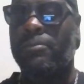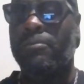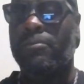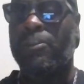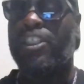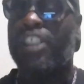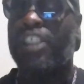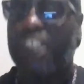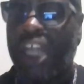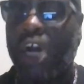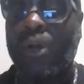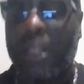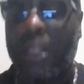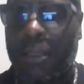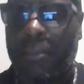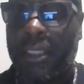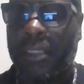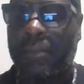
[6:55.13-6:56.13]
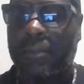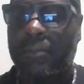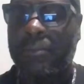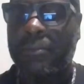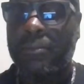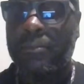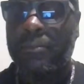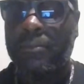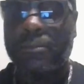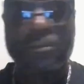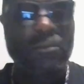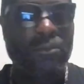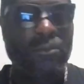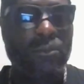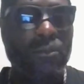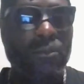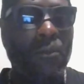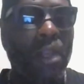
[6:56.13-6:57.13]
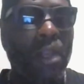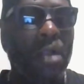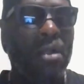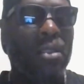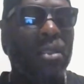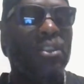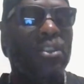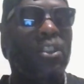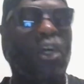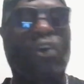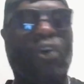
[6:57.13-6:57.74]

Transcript: Did y'all hear me? So